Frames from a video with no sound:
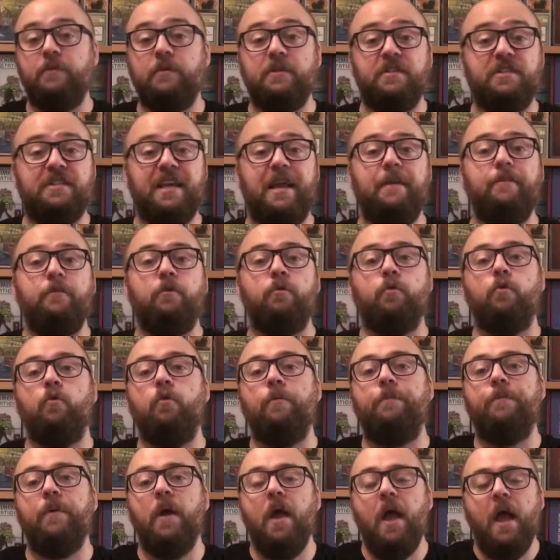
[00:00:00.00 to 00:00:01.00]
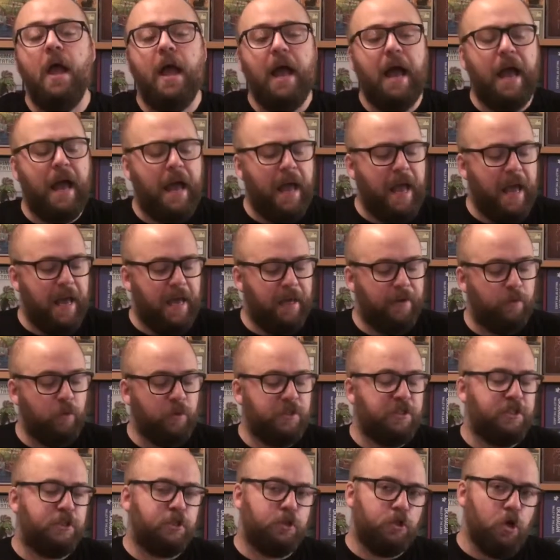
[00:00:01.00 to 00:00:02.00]
same group, and
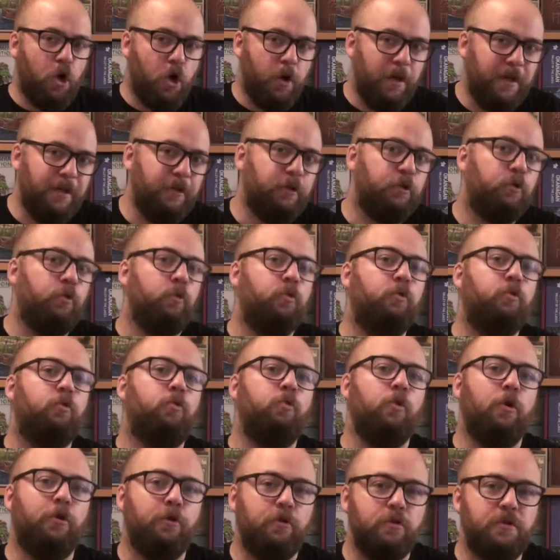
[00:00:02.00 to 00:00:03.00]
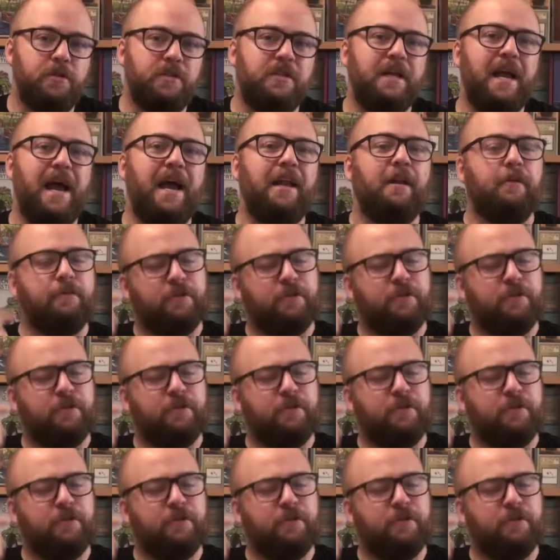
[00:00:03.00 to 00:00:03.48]
we're starting to understand.